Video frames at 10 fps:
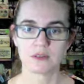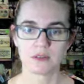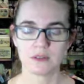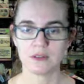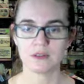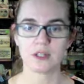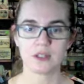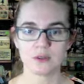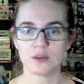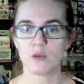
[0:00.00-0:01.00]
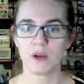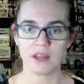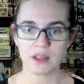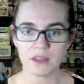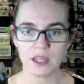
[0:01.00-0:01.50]
you tend to go by
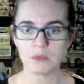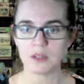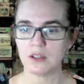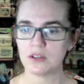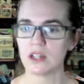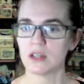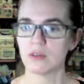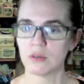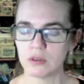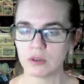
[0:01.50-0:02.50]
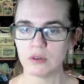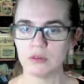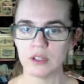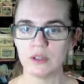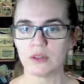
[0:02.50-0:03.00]
that theme and then you take
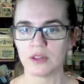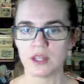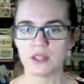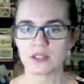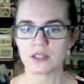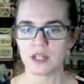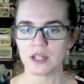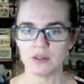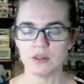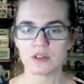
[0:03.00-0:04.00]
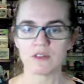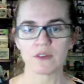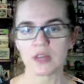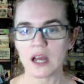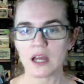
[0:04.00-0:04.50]
only the things that you're using for
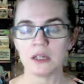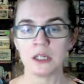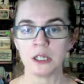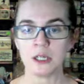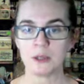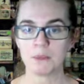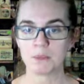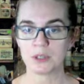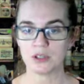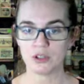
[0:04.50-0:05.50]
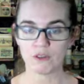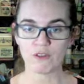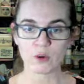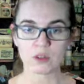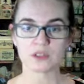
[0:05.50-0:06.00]
that, but you're
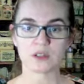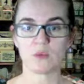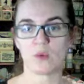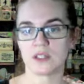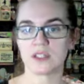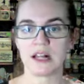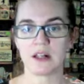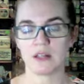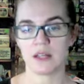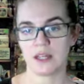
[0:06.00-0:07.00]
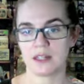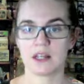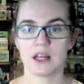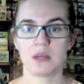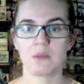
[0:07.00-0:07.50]
focused on one style at that
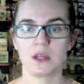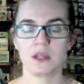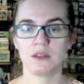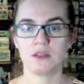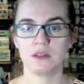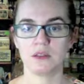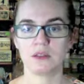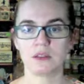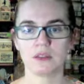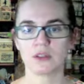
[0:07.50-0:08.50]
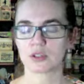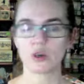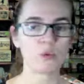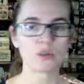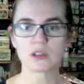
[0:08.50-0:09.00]
time and there's a
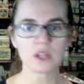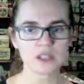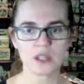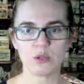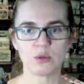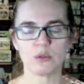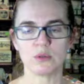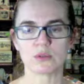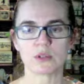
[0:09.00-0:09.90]
whole bunch of things that you don't use.